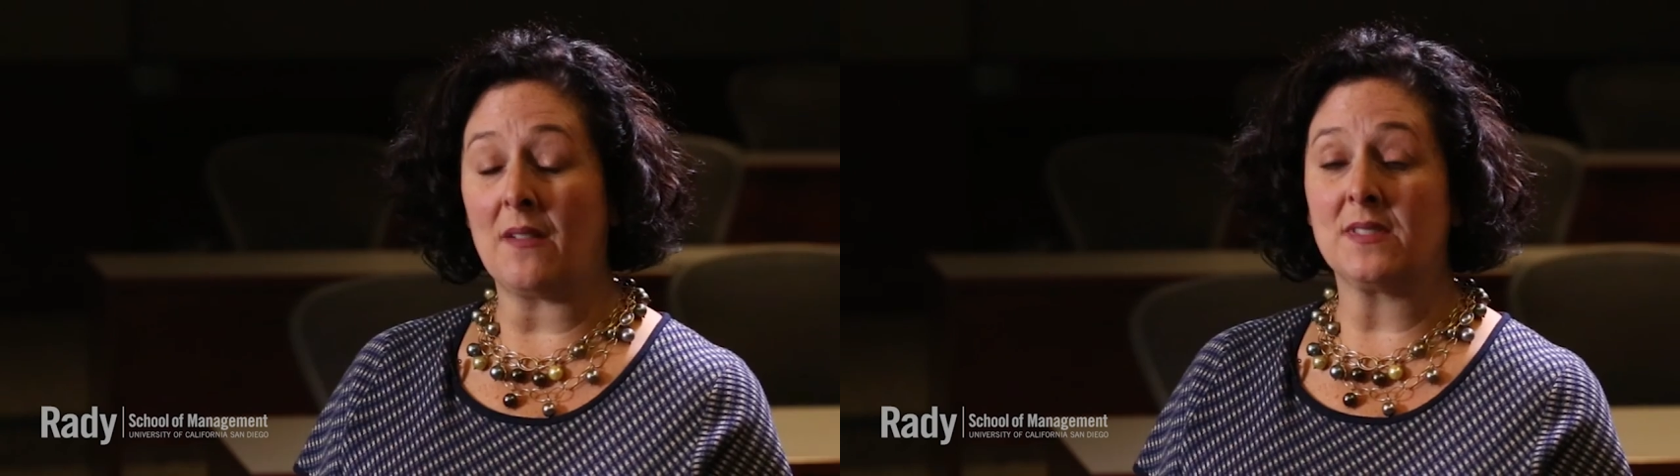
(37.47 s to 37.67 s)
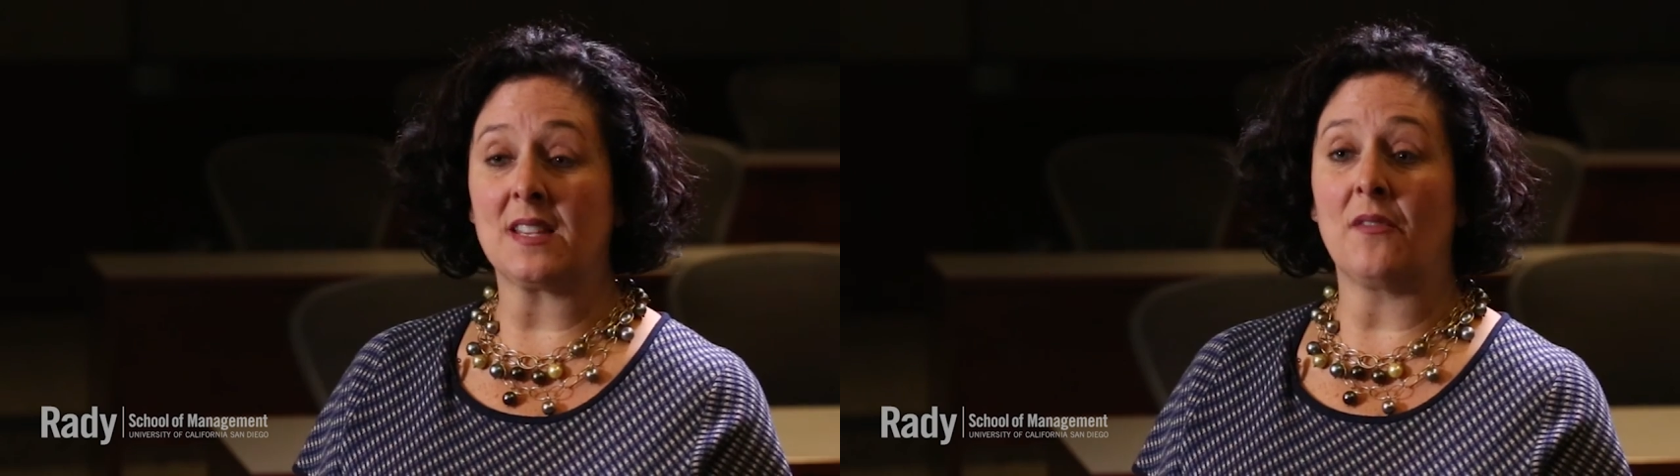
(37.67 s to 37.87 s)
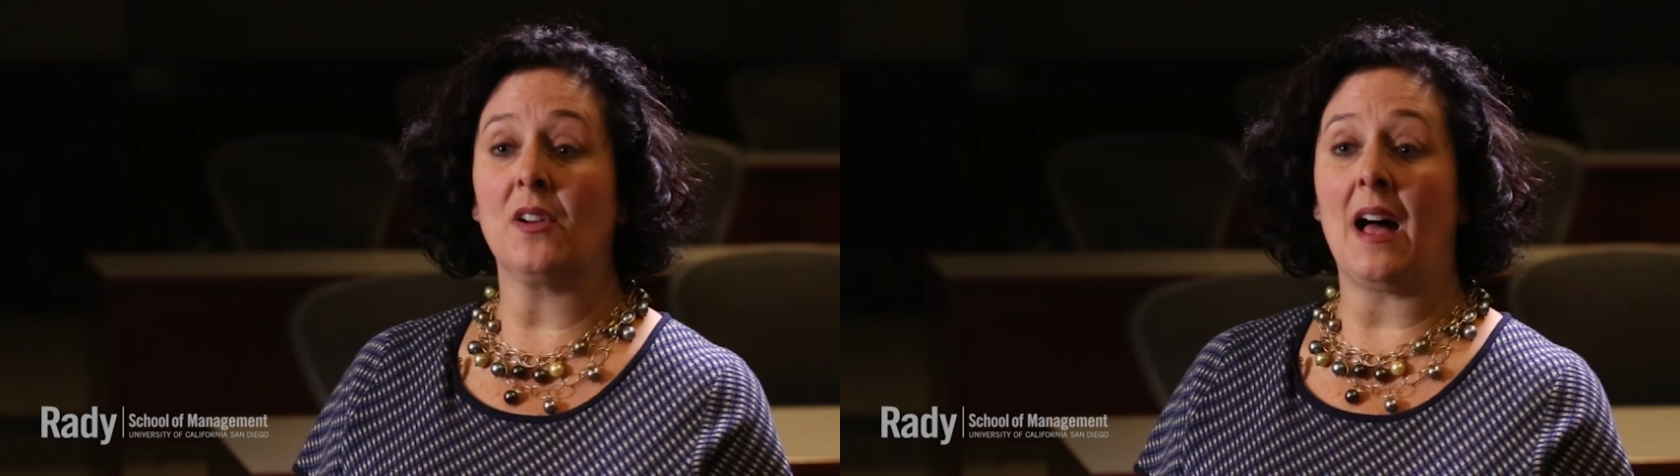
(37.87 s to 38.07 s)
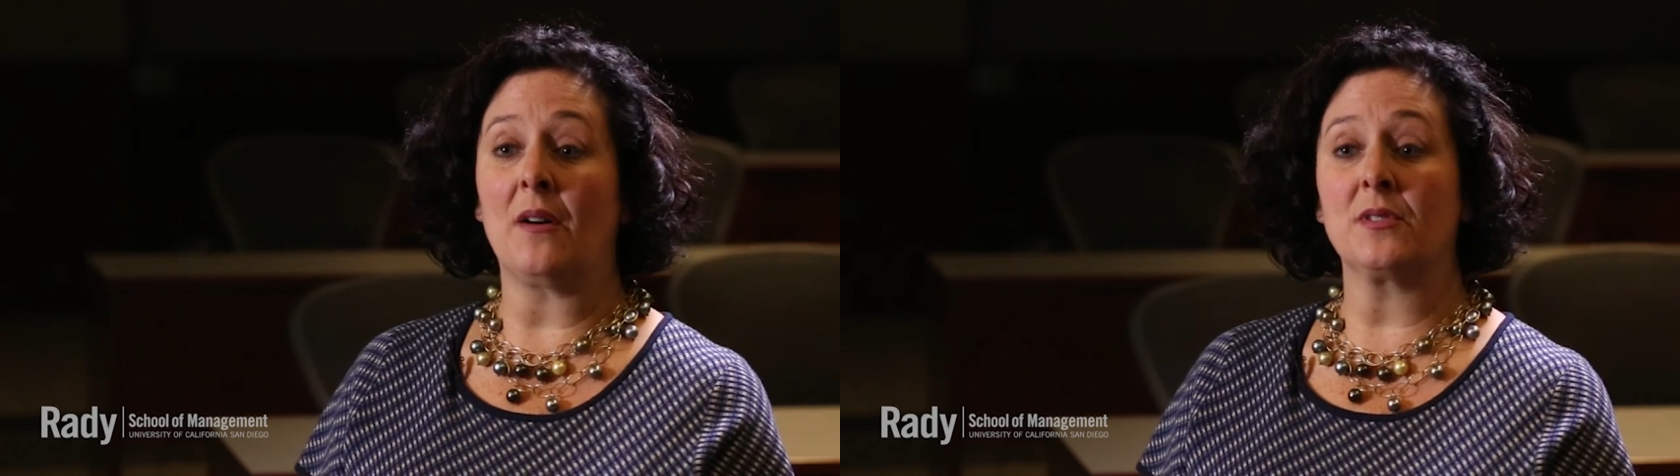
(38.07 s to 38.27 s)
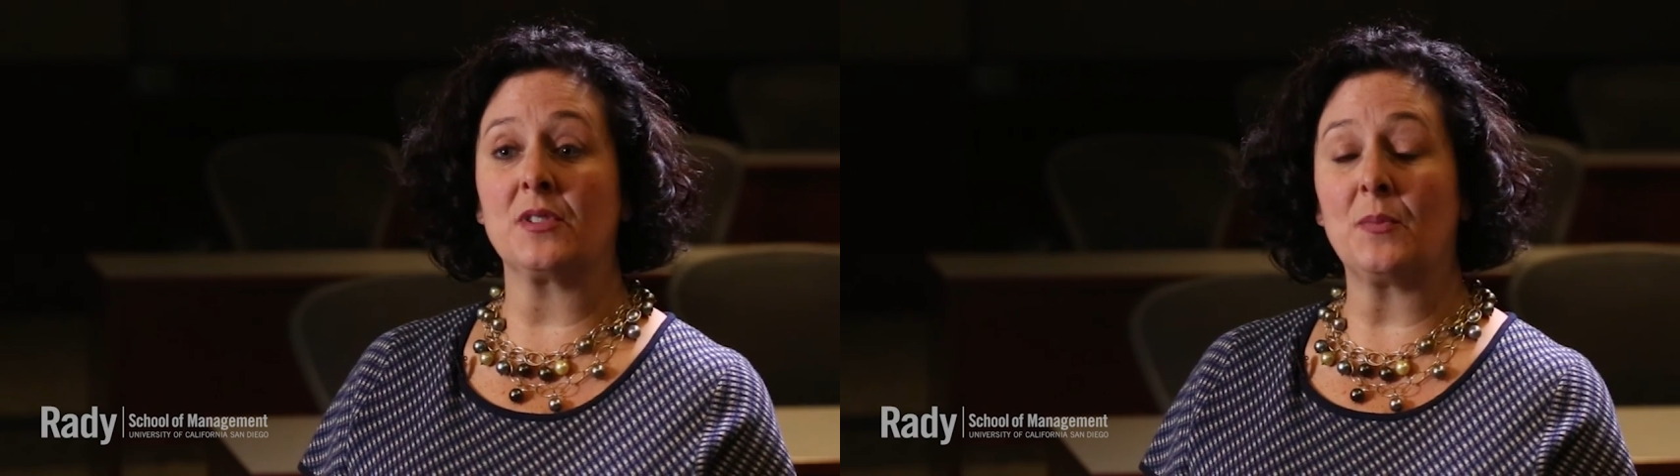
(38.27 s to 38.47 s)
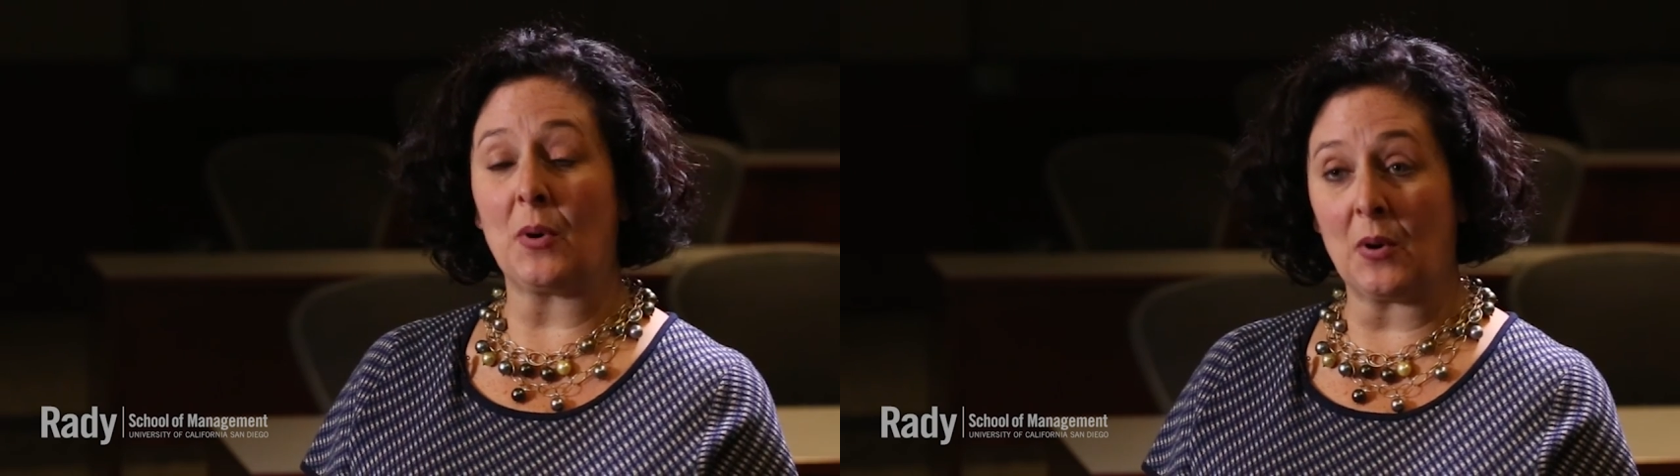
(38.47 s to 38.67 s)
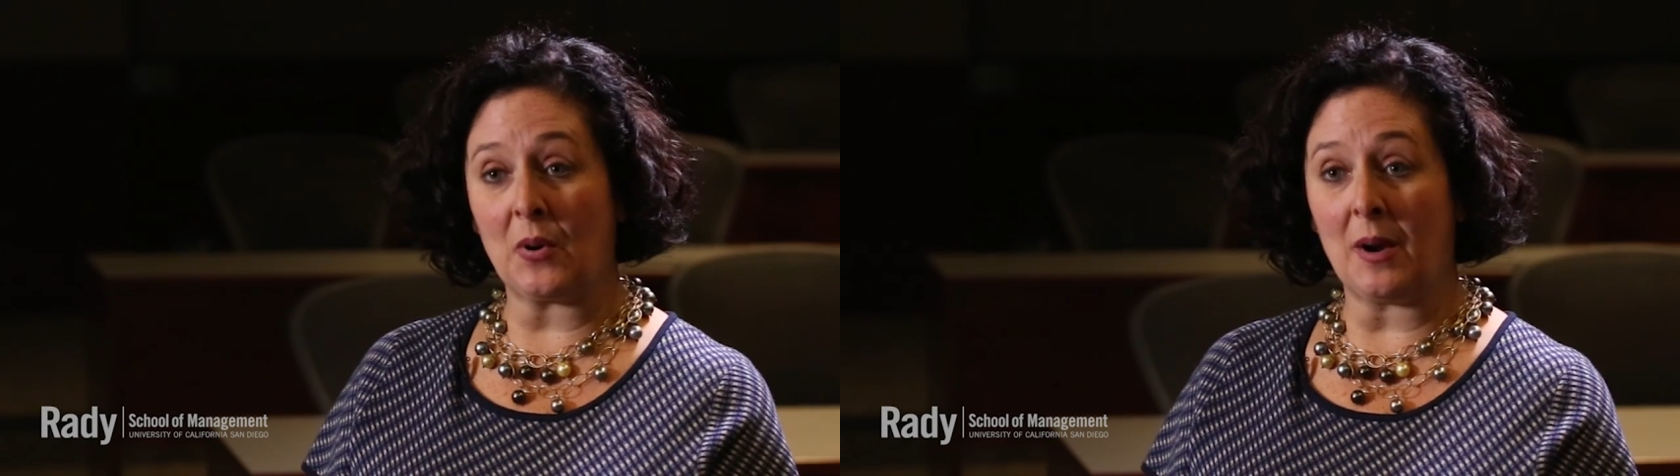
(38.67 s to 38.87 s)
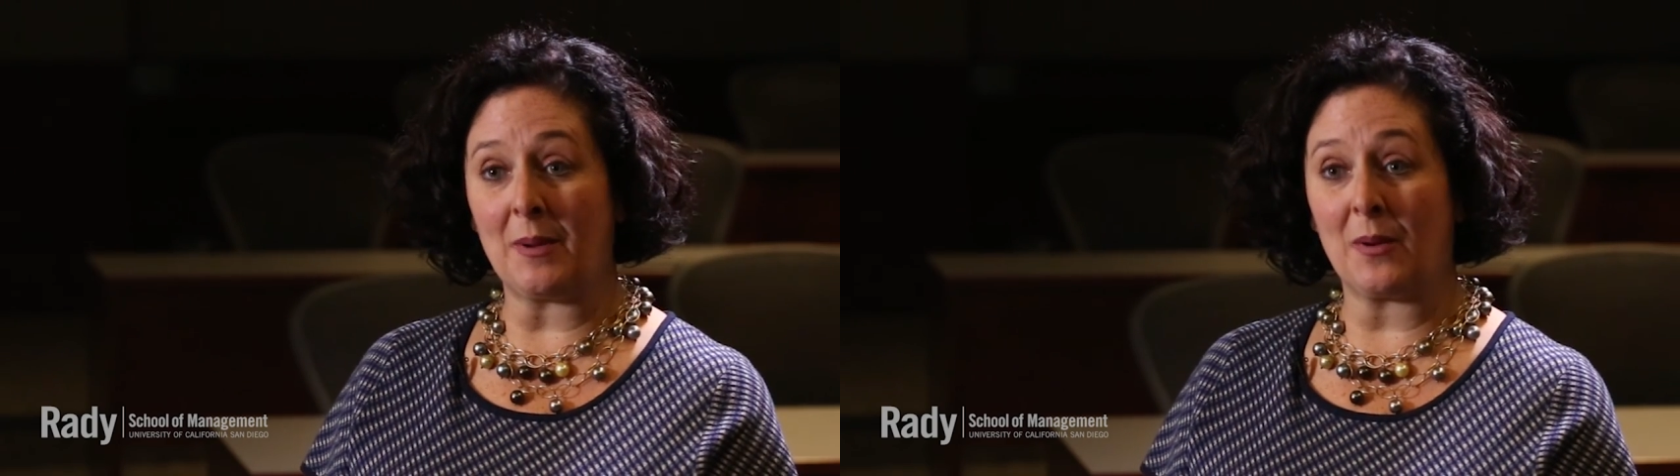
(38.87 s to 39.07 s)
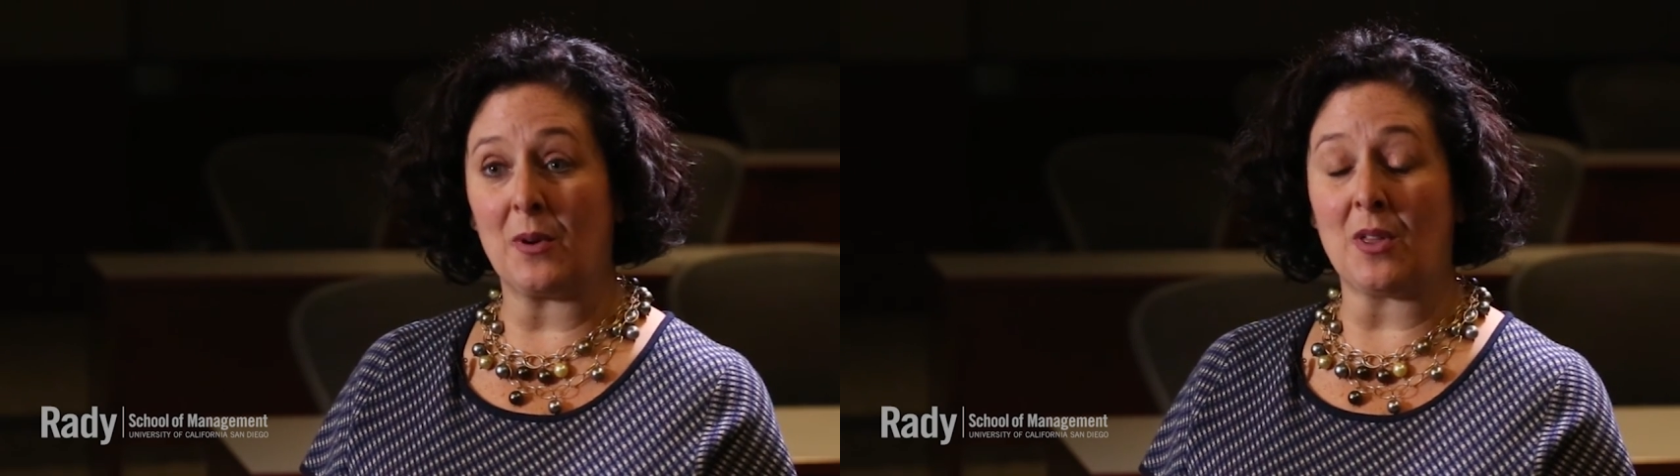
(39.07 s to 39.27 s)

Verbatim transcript: have several hours of programming